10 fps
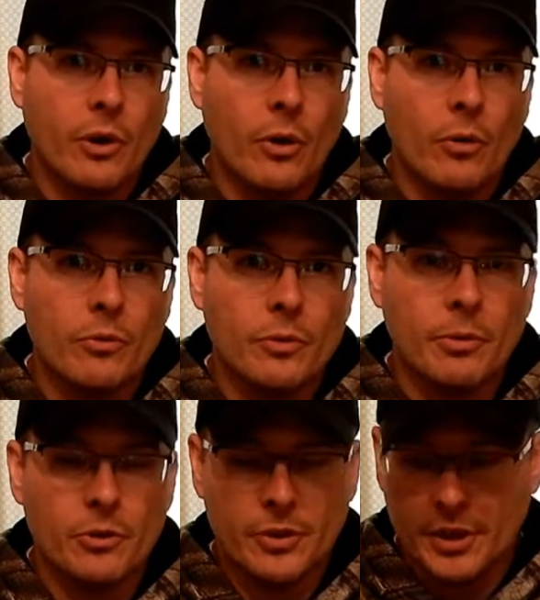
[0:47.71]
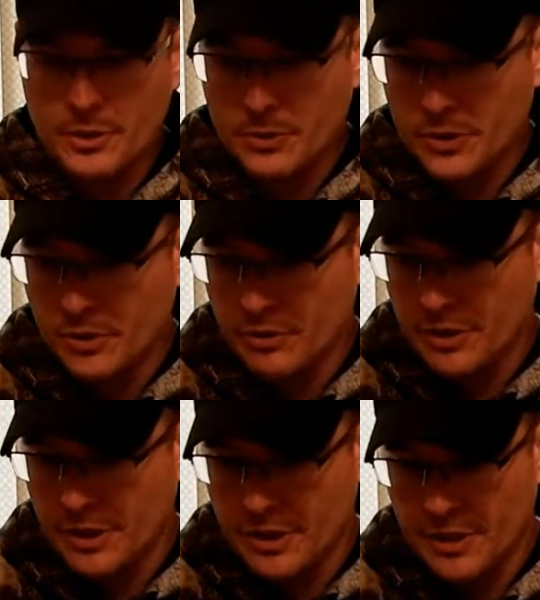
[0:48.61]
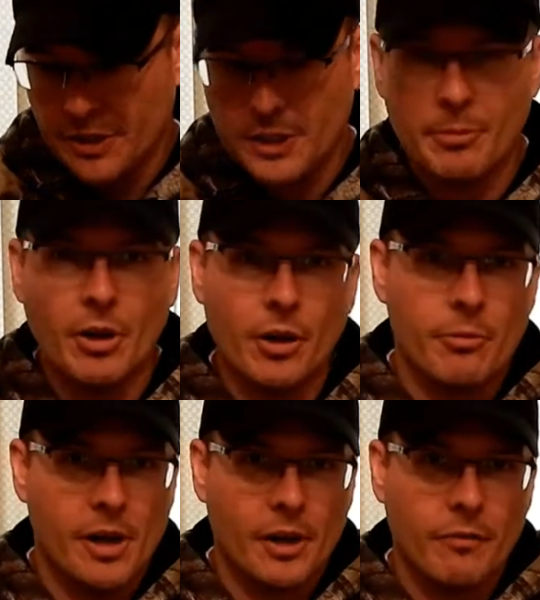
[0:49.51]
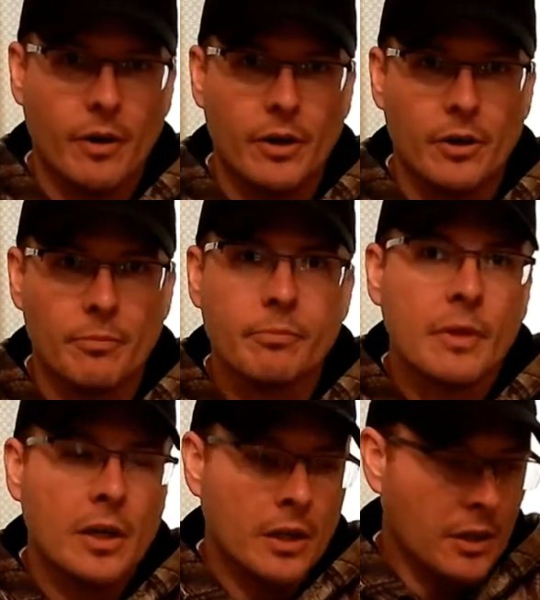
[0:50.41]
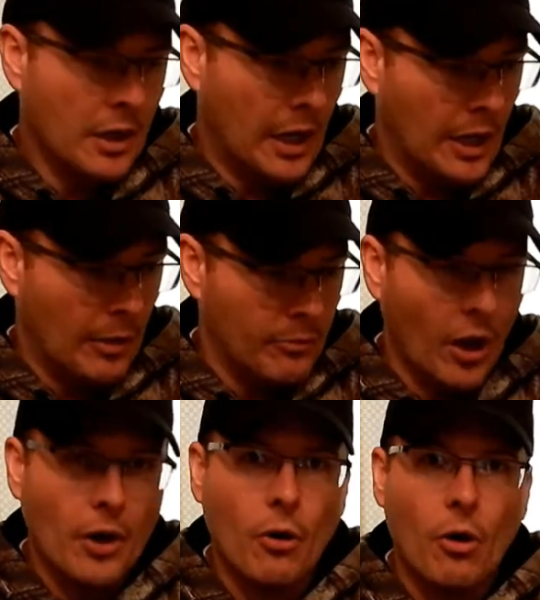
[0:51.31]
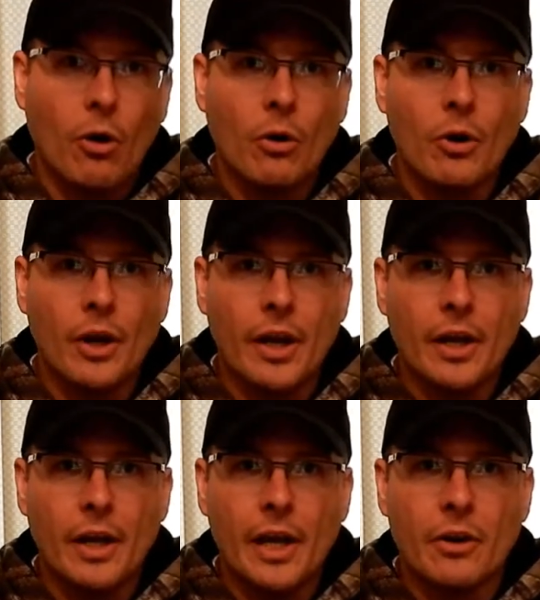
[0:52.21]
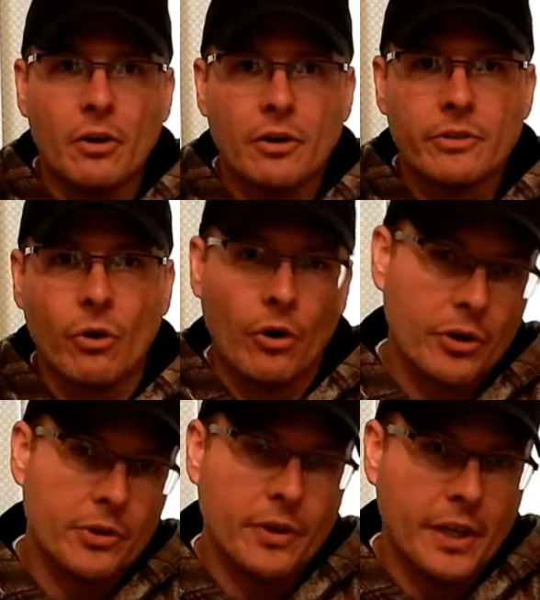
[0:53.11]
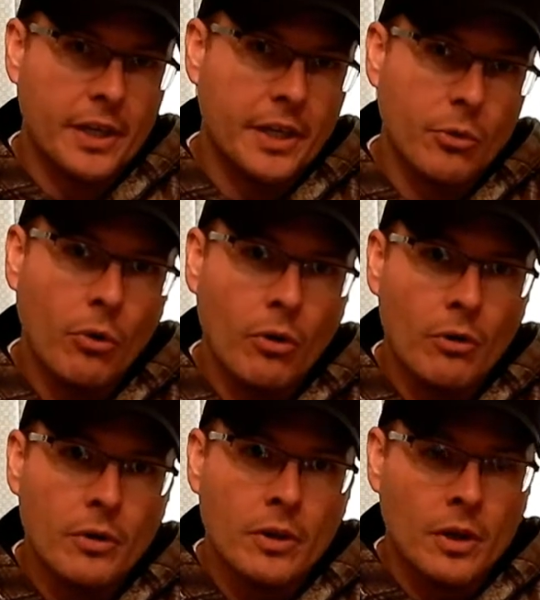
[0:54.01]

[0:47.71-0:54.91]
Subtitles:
So the military would use it as a semi-automatic firearm. Not all ARs are created equal.